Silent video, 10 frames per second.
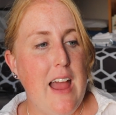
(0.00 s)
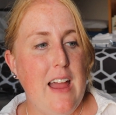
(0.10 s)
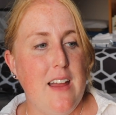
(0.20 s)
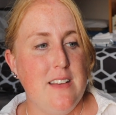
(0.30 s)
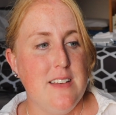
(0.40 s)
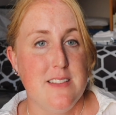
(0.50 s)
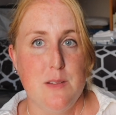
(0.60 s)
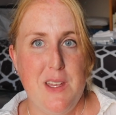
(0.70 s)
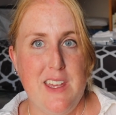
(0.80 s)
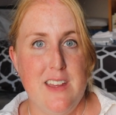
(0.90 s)
and it's
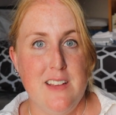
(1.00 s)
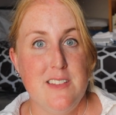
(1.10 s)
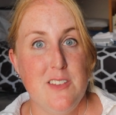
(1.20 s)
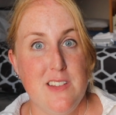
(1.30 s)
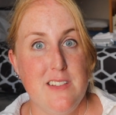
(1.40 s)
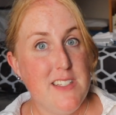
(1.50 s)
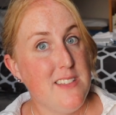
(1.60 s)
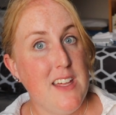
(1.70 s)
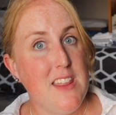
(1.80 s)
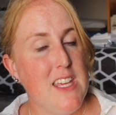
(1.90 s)
the weekend, so there is
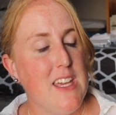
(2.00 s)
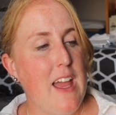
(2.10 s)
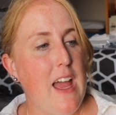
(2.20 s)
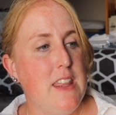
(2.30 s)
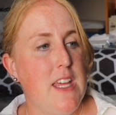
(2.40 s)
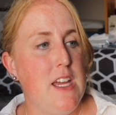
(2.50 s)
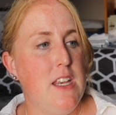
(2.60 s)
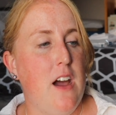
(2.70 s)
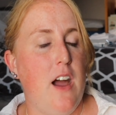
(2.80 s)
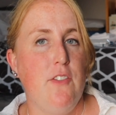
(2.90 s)
nothing. And
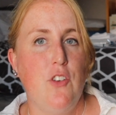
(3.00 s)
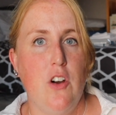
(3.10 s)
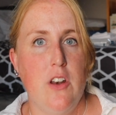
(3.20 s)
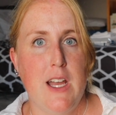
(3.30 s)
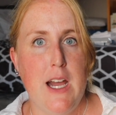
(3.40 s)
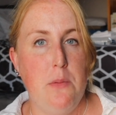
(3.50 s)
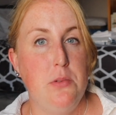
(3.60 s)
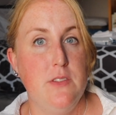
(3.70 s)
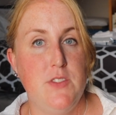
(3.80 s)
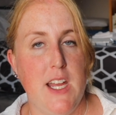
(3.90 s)
then I've got a
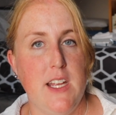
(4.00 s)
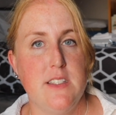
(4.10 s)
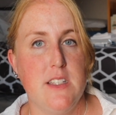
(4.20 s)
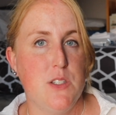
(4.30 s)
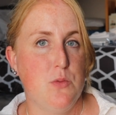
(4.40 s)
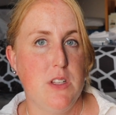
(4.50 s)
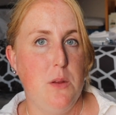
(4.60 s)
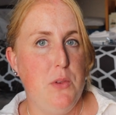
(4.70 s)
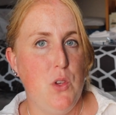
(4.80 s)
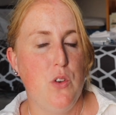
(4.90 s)
couple of days at this
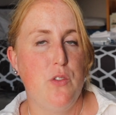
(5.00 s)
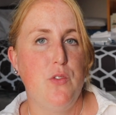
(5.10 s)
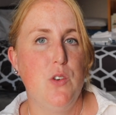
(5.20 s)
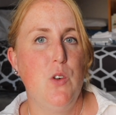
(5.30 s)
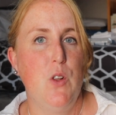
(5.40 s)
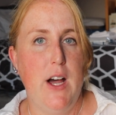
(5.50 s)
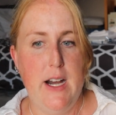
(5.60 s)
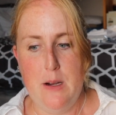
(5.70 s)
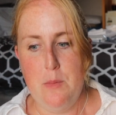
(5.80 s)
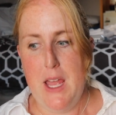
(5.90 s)
really beautiful
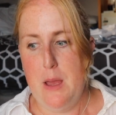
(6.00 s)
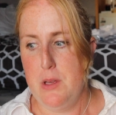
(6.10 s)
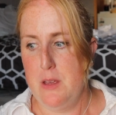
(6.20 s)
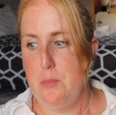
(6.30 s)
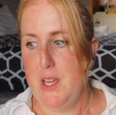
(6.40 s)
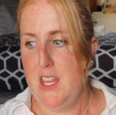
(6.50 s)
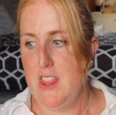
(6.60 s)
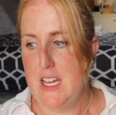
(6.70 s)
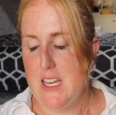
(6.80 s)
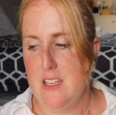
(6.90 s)

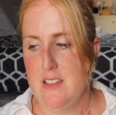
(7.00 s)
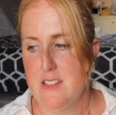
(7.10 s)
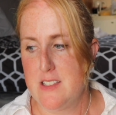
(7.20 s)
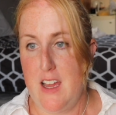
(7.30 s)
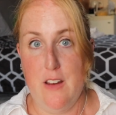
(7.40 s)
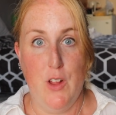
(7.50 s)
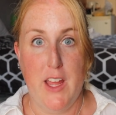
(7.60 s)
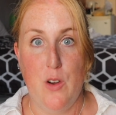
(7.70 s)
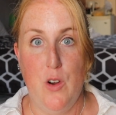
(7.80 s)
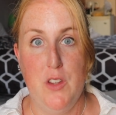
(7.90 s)
Airbnb that is kind of
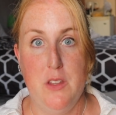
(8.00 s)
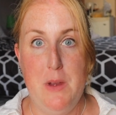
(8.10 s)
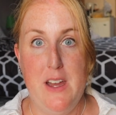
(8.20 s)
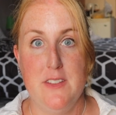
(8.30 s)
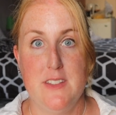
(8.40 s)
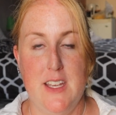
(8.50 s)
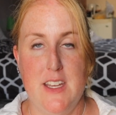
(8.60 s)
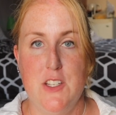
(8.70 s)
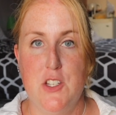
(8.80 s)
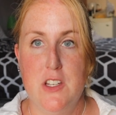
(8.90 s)
like on the mountain's
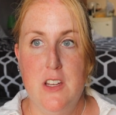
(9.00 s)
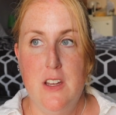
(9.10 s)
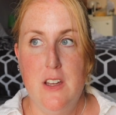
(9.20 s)
edge,